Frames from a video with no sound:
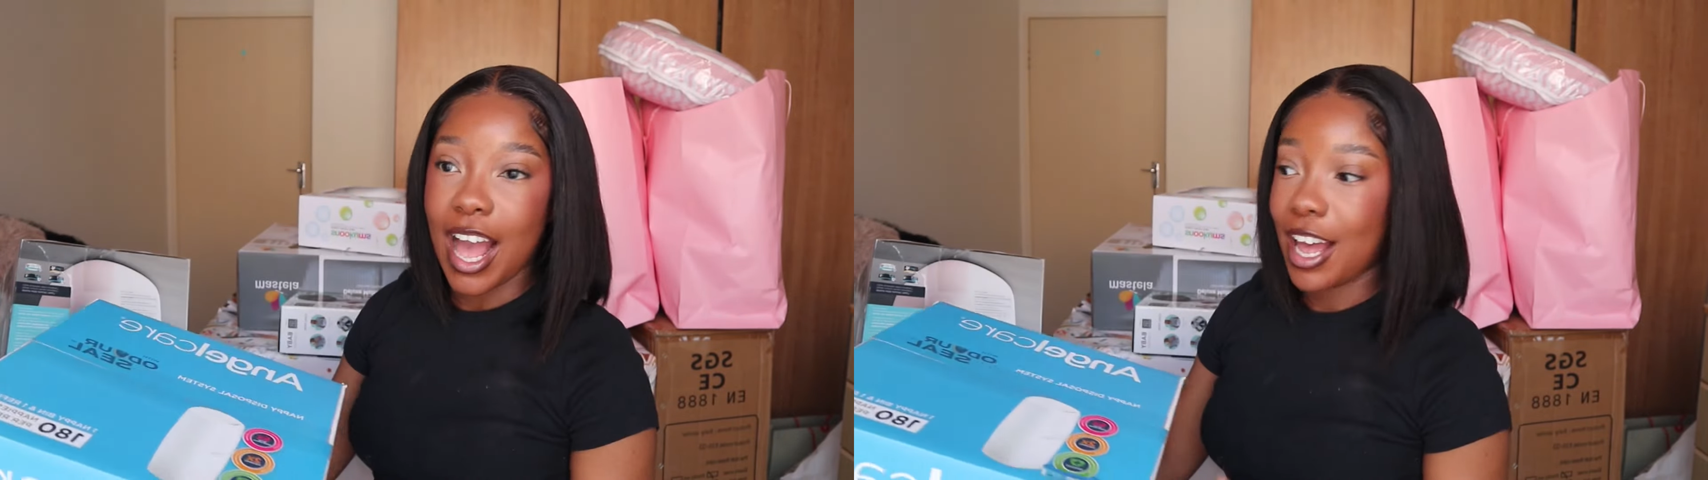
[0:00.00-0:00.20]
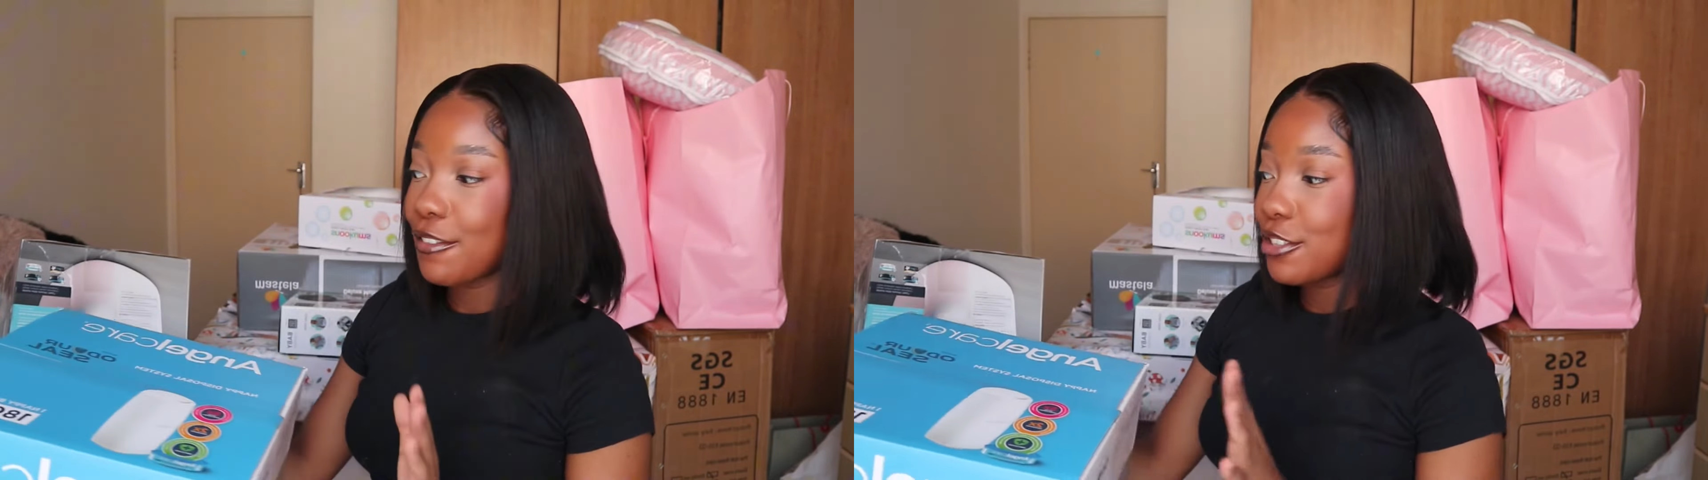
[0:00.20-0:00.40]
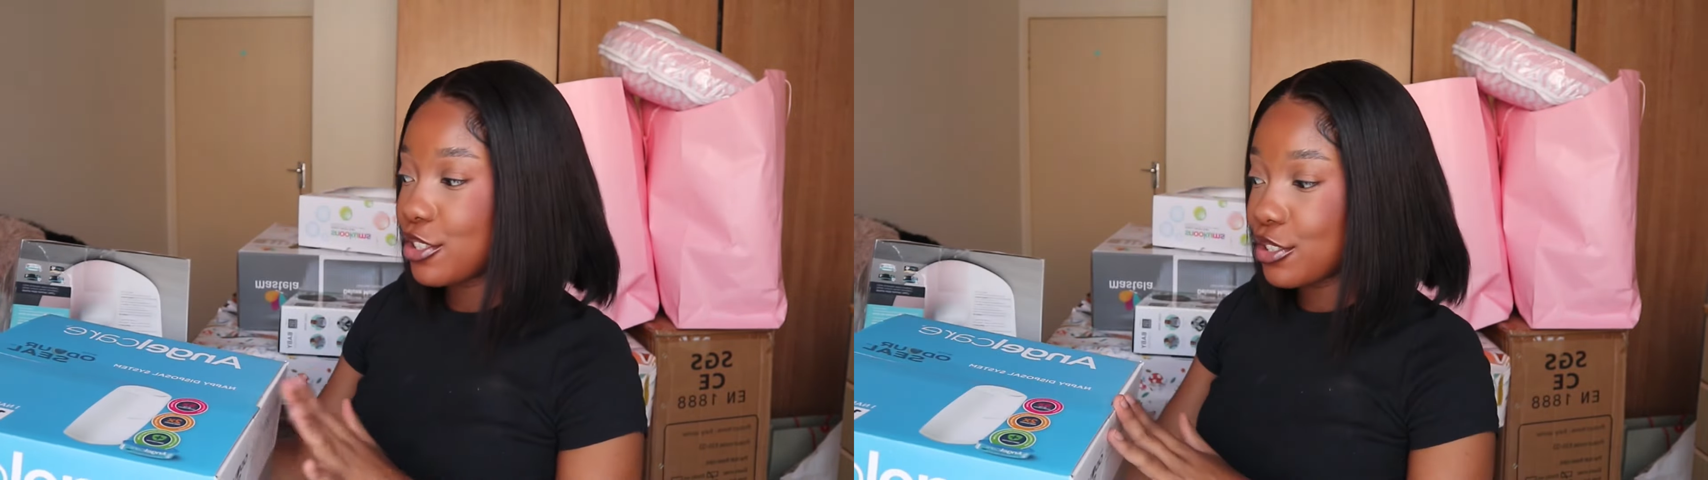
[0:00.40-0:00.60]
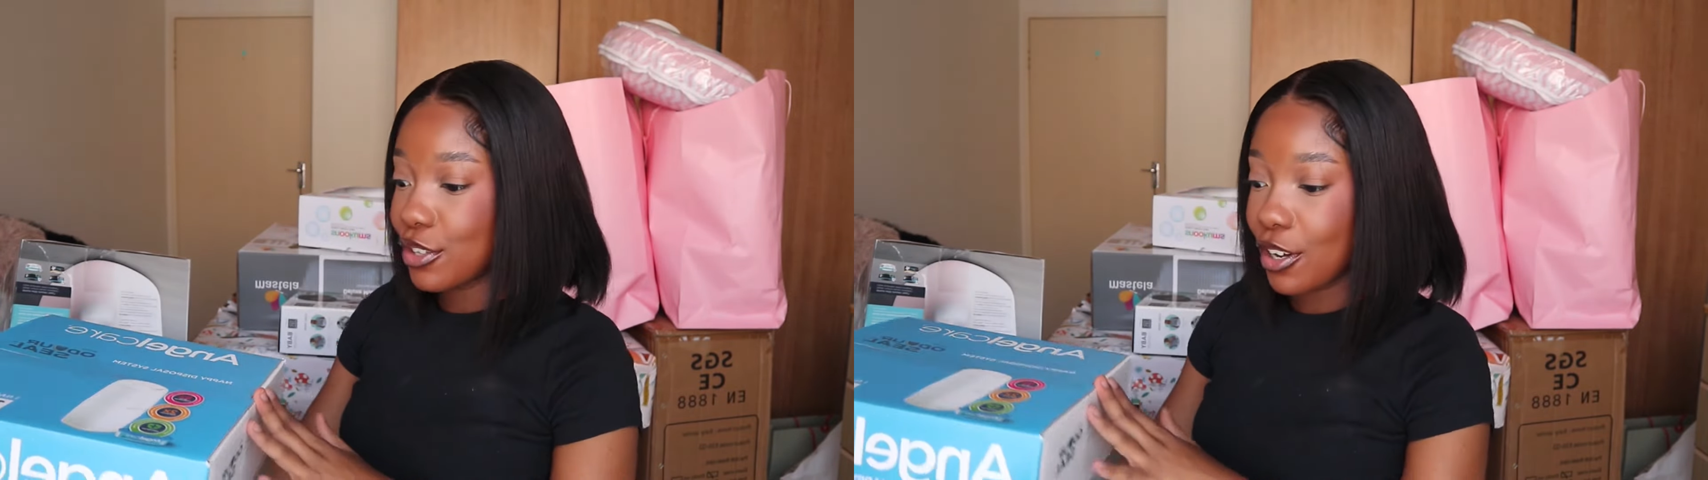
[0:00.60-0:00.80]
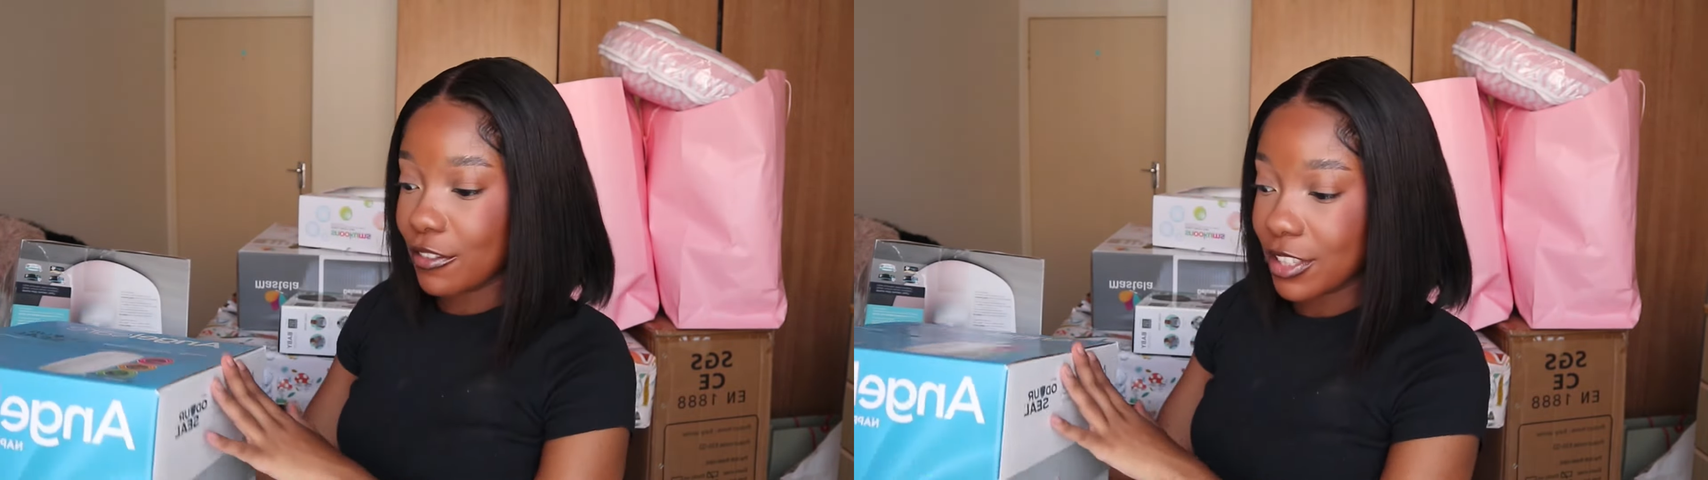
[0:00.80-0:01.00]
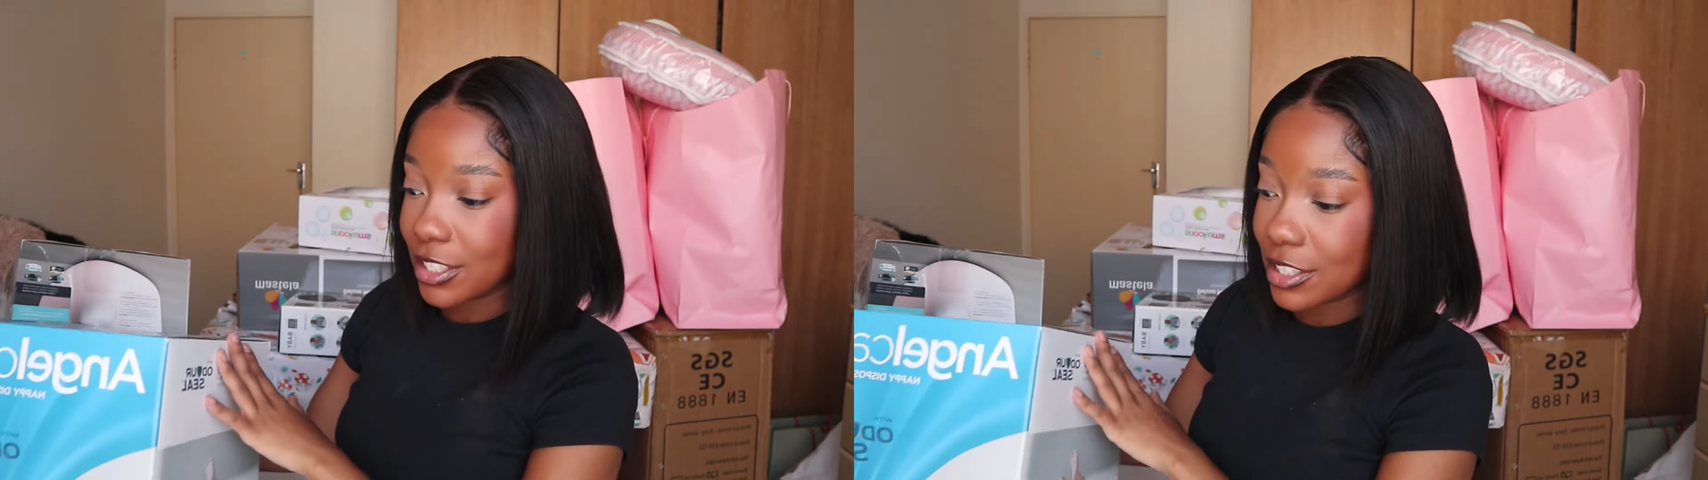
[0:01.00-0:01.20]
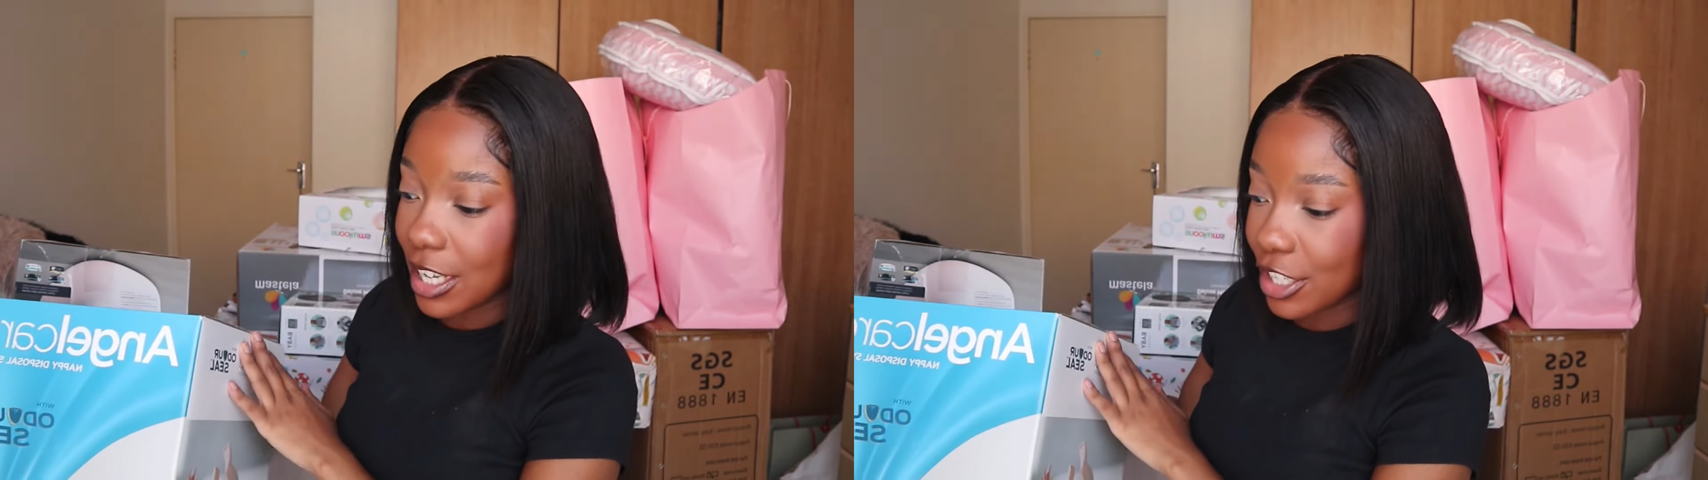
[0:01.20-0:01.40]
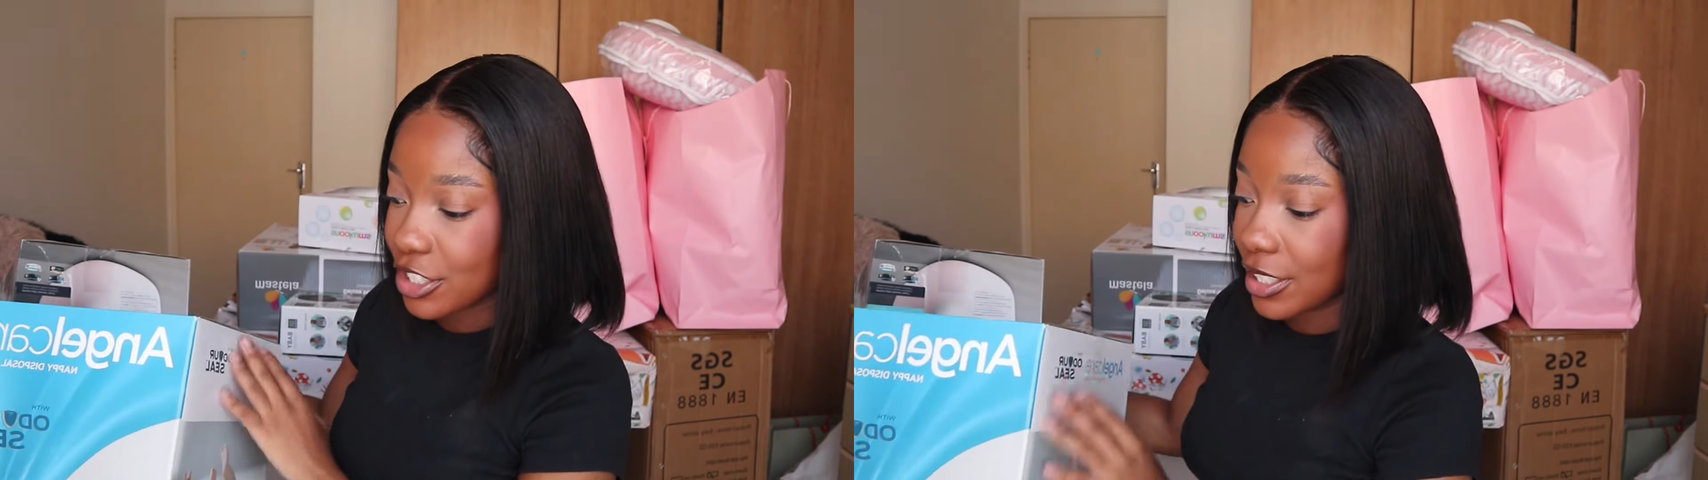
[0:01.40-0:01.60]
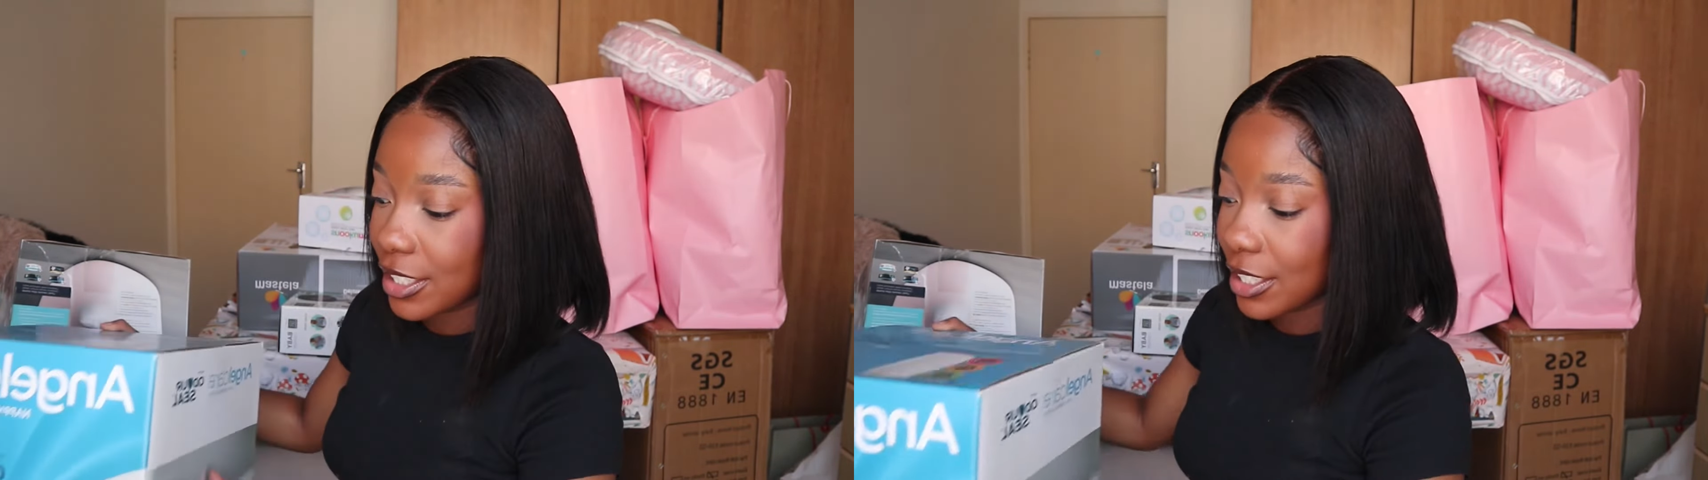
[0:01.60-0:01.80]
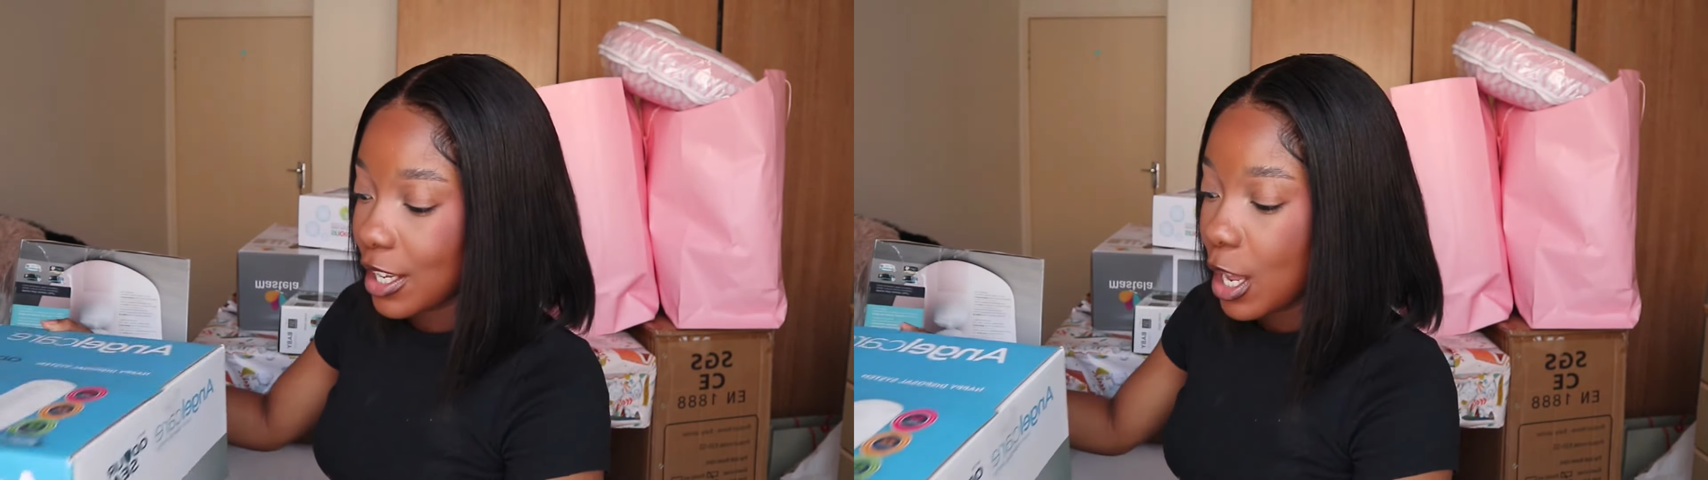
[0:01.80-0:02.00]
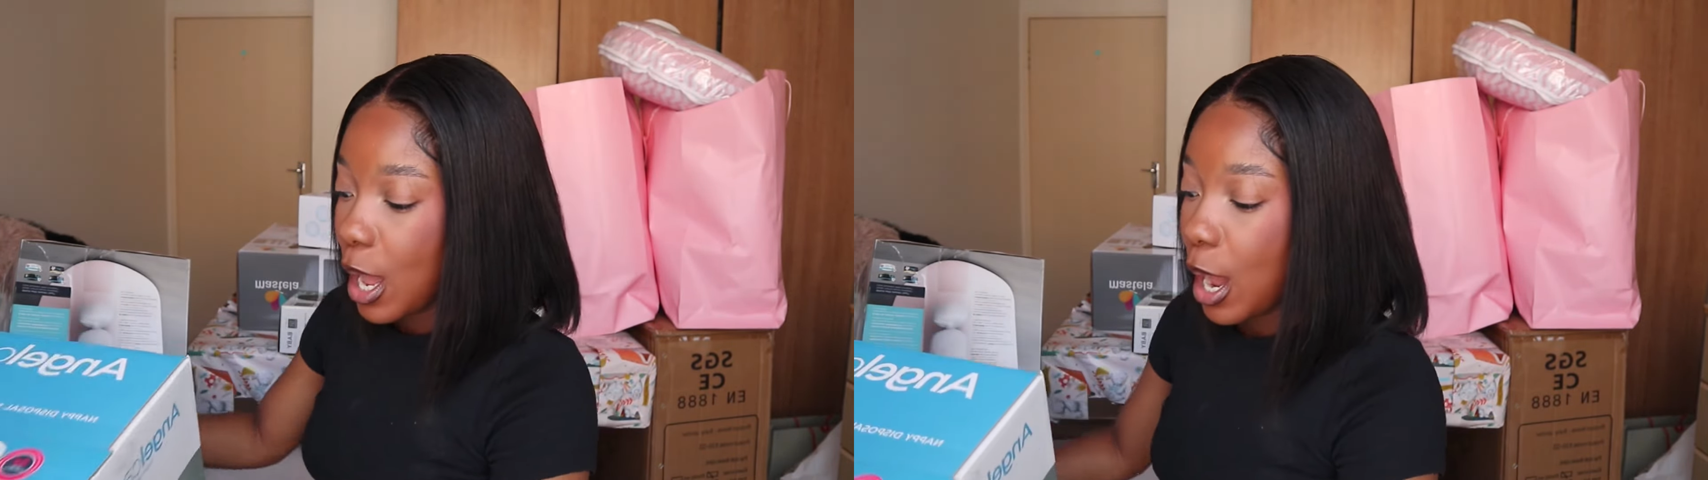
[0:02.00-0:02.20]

I have two of these actually.